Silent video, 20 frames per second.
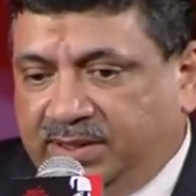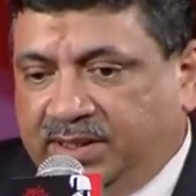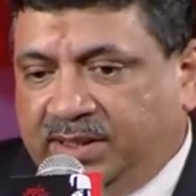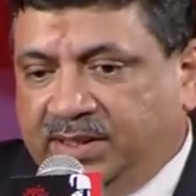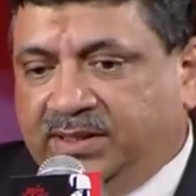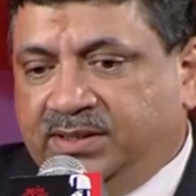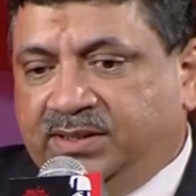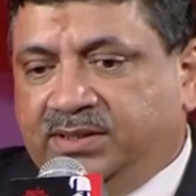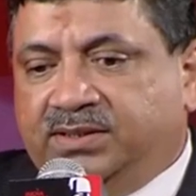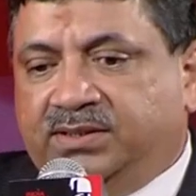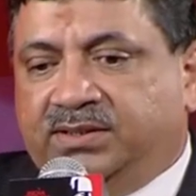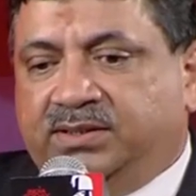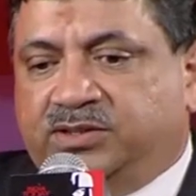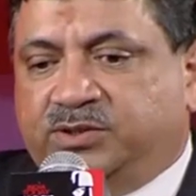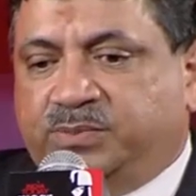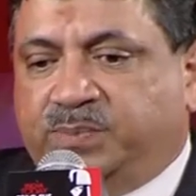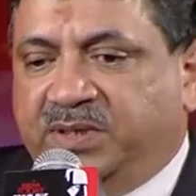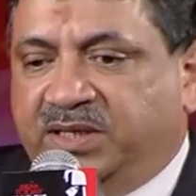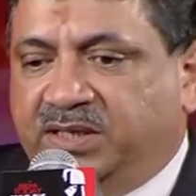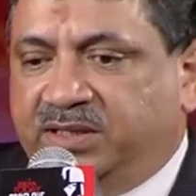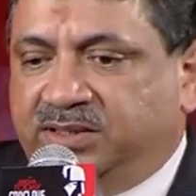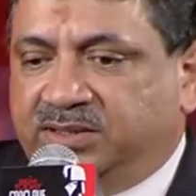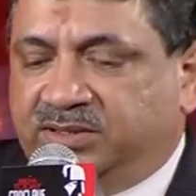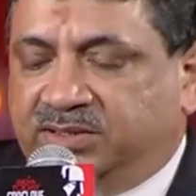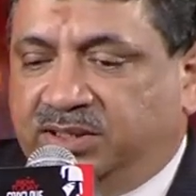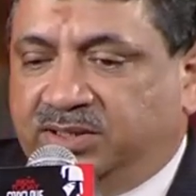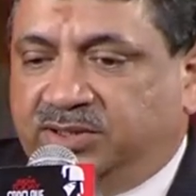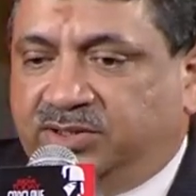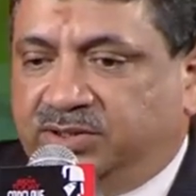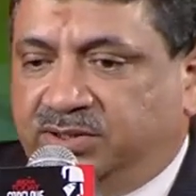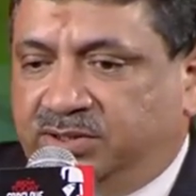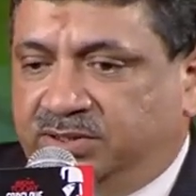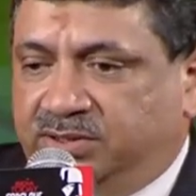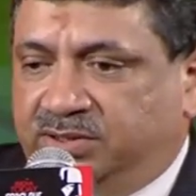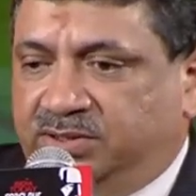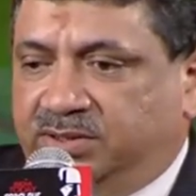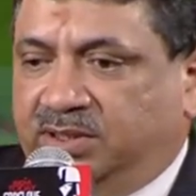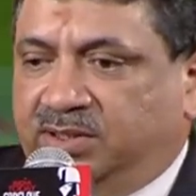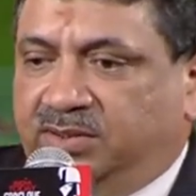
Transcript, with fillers: Either the speaker censures,